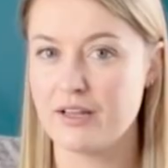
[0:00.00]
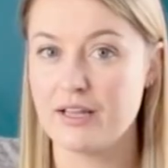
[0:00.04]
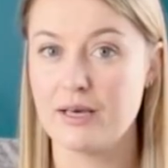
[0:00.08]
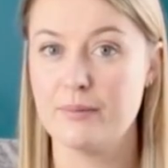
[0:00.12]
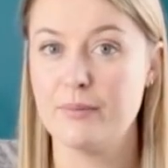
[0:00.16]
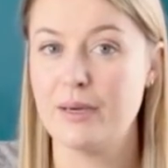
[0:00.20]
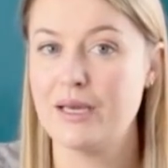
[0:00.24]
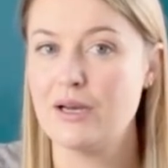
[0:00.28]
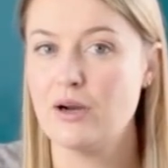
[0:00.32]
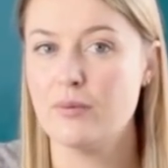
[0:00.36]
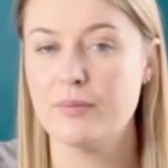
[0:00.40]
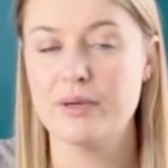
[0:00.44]
like
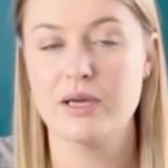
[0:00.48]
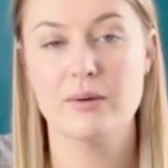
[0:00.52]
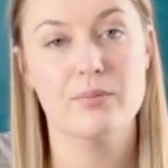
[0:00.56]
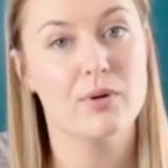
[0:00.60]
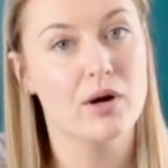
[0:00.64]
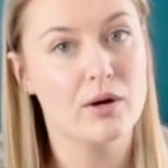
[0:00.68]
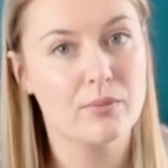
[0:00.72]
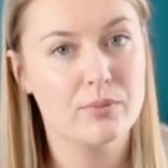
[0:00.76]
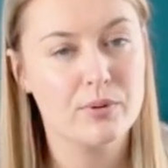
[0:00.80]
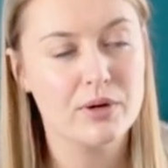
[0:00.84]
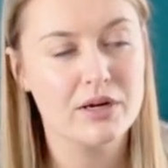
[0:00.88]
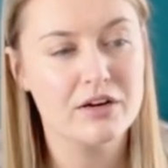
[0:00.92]
that may not be
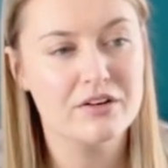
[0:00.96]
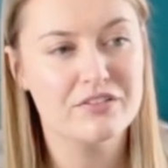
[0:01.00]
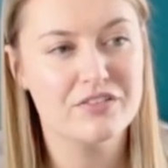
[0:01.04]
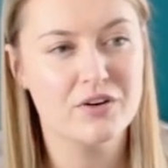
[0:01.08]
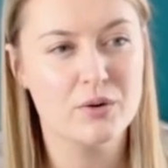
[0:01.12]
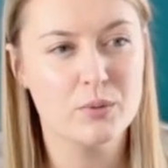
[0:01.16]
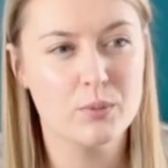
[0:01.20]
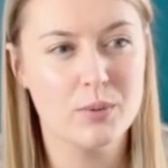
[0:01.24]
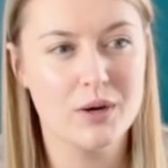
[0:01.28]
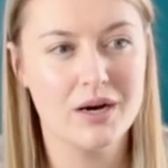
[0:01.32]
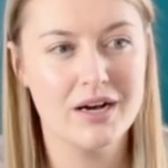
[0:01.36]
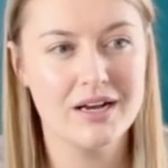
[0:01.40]
appropriate
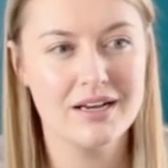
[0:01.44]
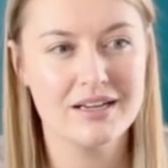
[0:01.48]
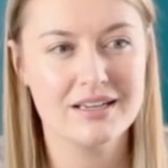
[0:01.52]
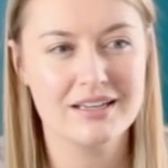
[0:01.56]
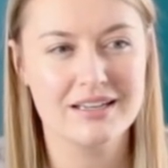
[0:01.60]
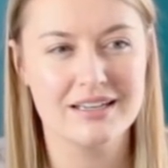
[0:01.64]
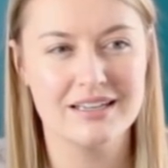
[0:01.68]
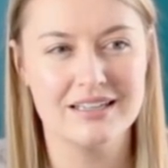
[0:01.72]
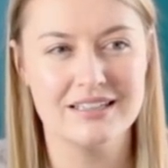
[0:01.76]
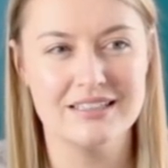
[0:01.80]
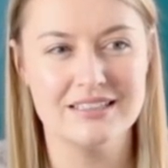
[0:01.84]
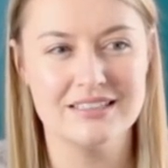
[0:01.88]
for
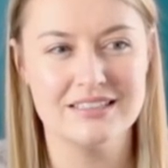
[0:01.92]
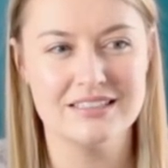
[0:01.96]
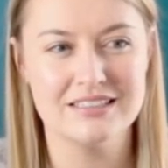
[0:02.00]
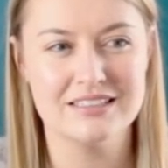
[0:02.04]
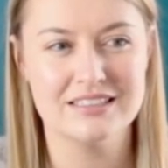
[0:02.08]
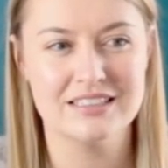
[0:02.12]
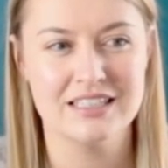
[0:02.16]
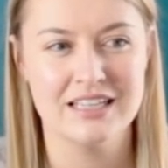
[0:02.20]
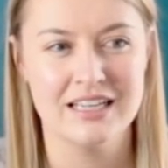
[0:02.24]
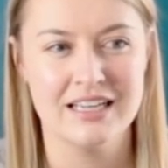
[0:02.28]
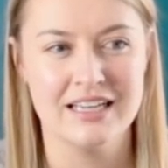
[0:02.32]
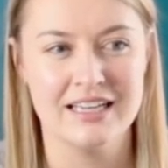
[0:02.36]
work,
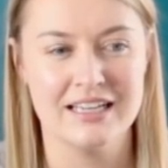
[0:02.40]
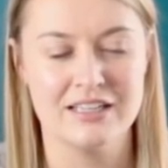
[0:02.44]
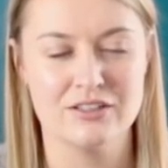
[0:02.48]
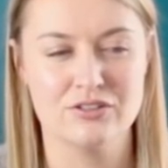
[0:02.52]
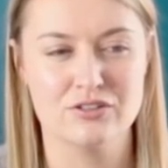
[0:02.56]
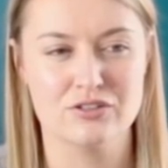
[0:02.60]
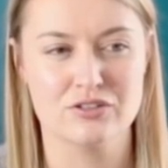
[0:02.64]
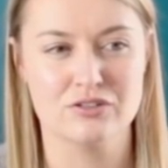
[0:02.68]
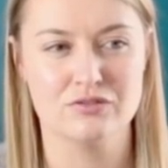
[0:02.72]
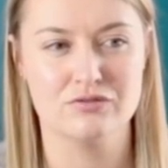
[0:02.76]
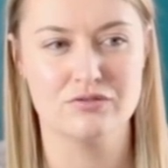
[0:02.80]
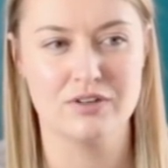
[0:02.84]
and it
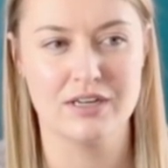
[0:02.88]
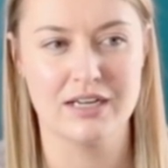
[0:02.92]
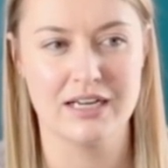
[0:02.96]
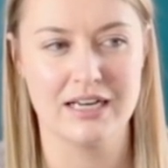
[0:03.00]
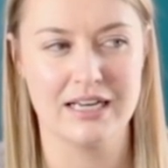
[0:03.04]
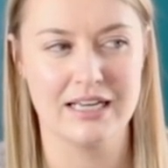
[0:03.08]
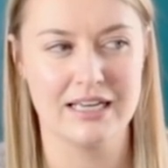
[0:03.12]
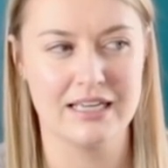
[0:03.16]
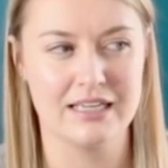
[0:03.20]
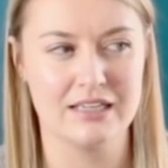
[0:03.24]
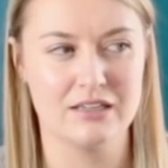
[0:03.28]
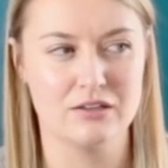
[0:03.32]
doesn't
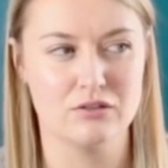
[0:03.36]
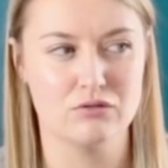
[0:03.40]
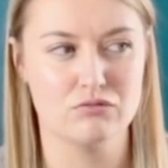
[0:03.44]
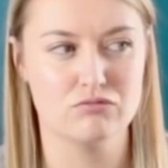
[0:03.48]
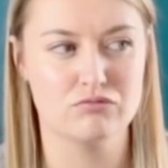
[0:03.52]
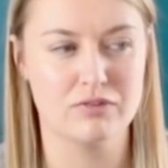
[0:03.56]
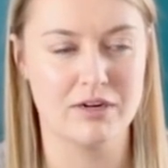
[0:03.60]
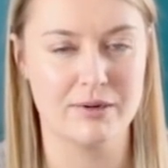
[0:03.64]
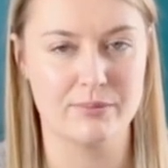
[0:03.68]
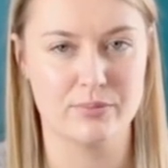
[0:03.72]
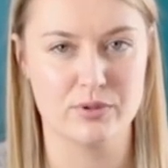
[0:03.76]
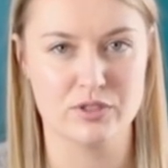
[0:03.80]
really
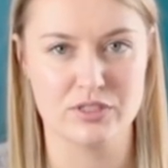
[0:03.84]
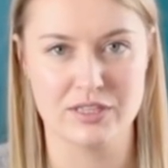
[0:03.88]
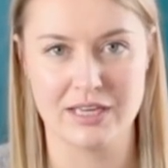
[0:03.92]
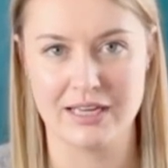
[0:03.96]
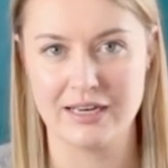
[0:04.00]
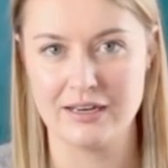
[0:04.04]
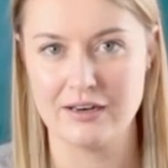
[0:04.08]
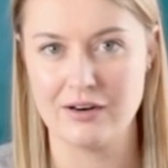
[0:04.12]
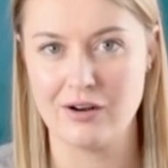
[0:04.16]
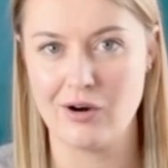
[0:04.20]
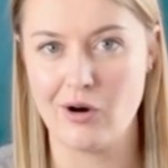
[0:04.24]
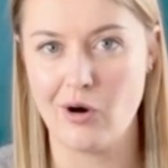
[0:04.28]

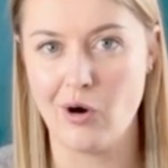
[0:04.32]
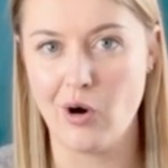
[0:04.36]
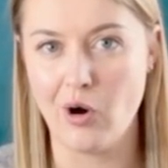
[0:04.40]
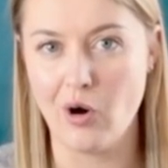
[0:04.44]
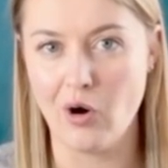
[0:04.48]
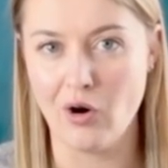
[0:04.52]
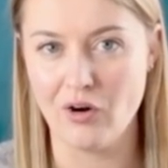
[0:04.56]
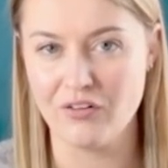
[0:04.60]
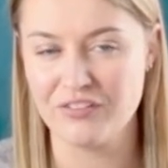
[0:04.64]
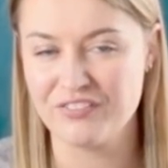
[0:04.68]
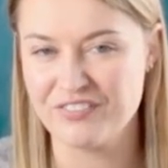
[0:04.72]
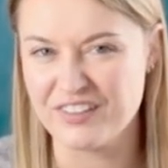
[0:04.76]
represent
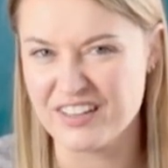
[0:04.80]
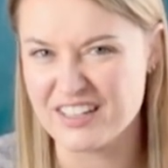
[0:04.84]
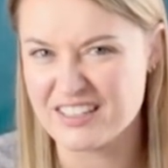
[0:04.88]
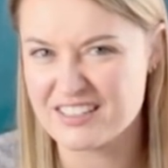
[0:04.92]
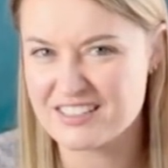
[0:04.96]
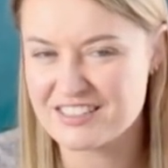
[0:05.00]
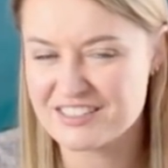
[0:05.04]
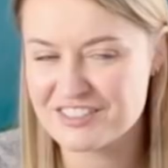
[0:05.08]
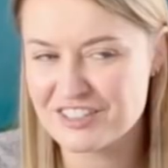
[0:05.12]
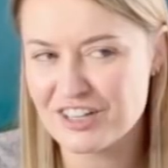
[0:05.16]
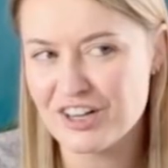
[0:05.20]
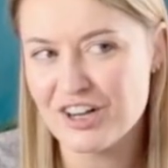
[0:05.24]

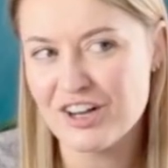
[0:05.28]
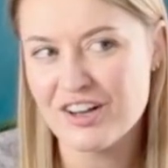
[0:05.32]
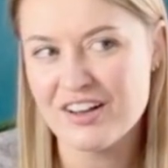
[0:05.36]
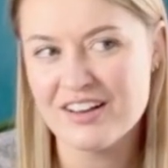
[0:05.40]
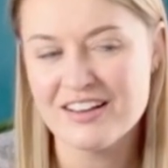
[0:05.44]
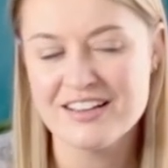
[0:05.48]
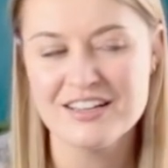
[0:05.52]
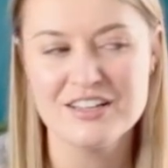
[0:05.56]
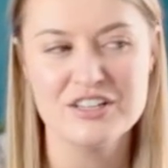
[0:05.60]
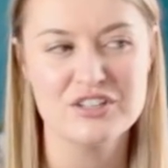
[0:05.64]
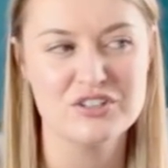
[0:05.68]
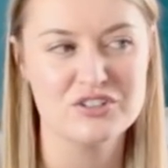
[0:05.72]
office
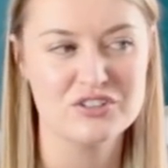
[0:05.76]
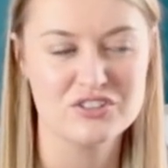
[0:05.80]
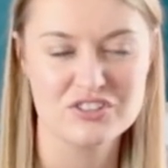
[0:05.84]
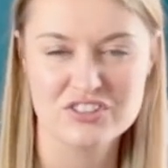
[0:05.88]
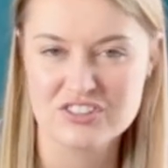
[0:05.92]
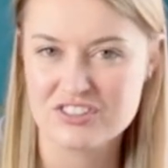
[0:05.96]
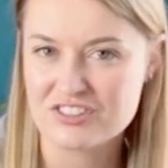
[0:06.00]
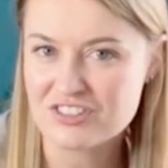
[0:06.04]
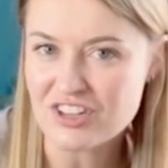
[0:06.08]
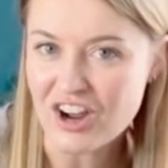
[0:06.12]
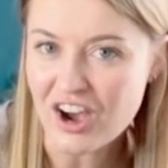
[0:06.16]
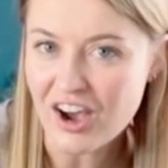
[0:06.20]

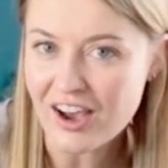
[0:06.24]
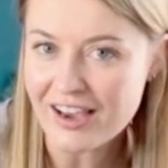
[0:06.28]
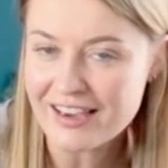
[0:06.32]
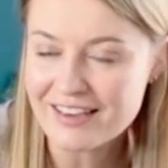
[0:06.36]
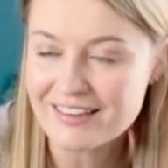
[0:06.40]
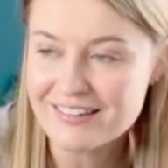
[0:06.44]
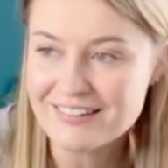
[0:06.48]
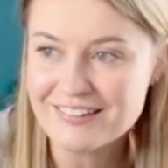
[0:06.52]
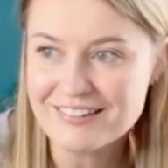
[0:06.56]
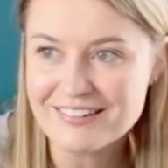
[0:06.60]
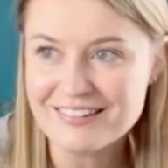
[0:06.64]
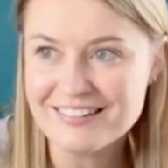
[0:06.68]

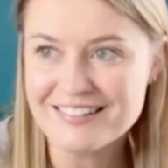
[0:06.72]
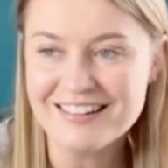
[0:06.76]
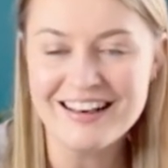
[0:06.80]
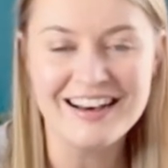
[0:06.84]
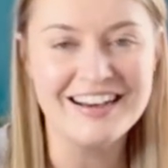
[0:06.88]
style.